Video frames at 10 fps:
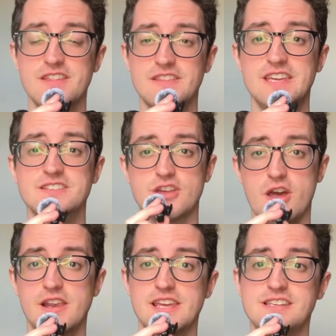these
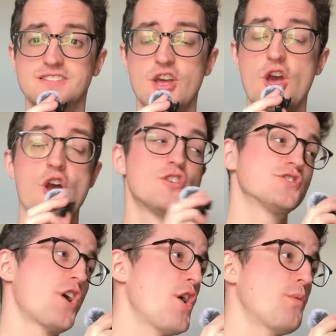girlies.
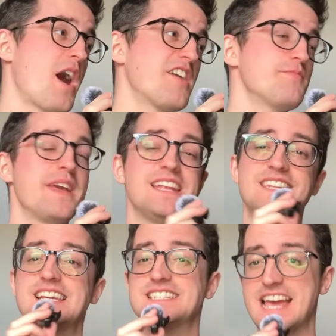So I've made the
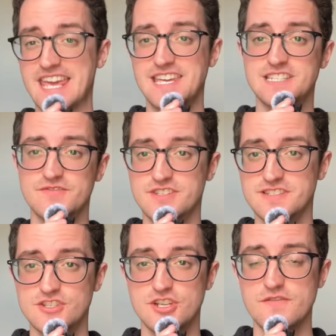executive
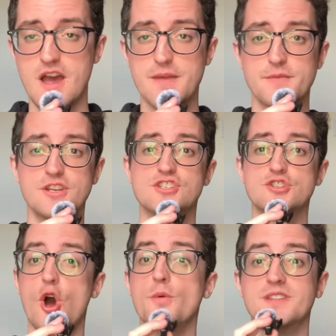decision that I'm going to
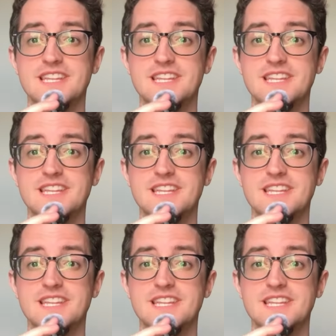start with